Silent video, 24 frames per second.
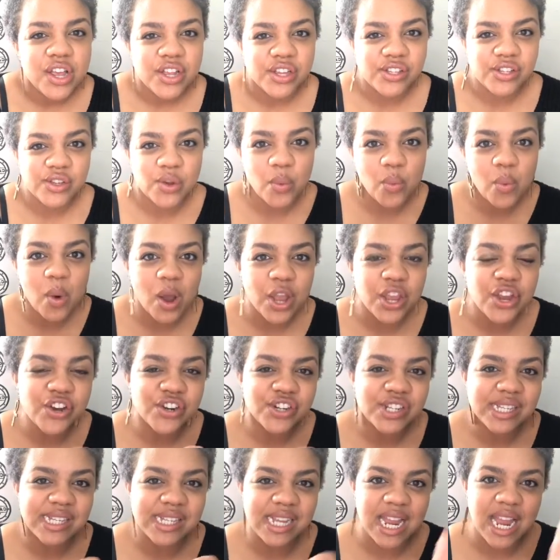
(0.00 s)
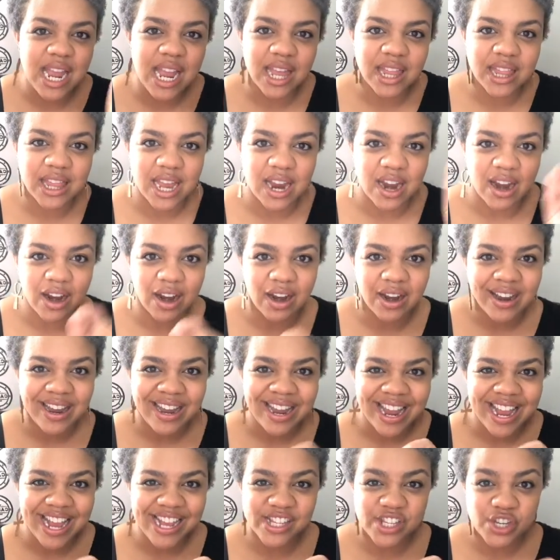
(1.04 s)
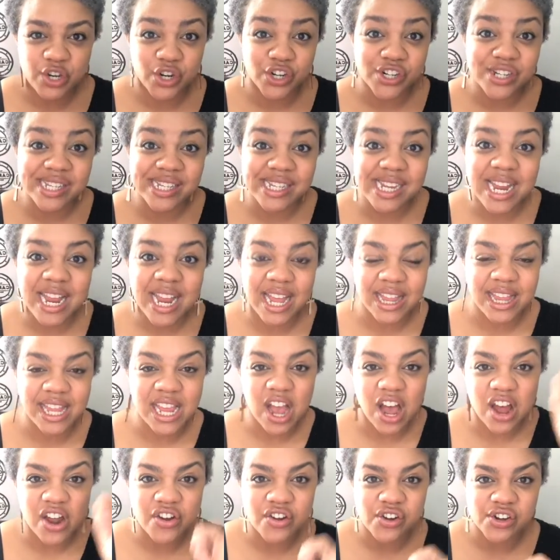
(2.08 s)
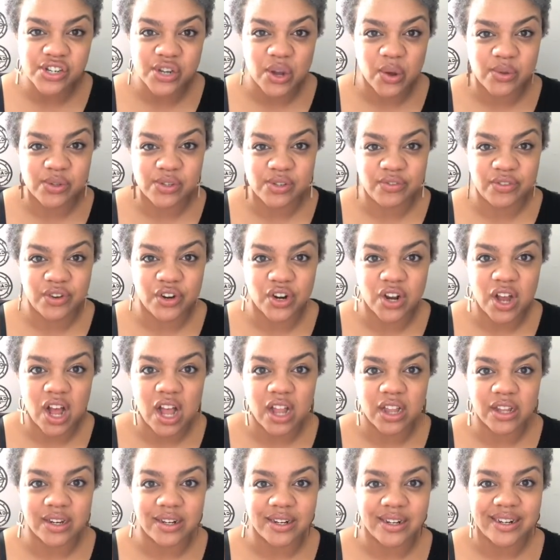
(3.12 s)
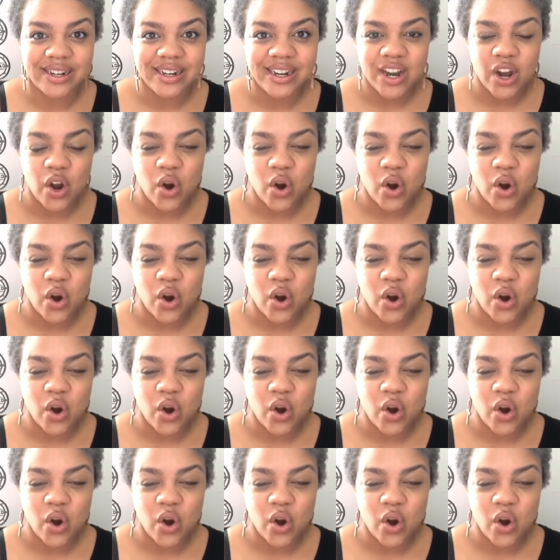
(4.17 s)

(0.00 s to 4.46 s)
So what you're seeing there is you're seeing the undertones of your color.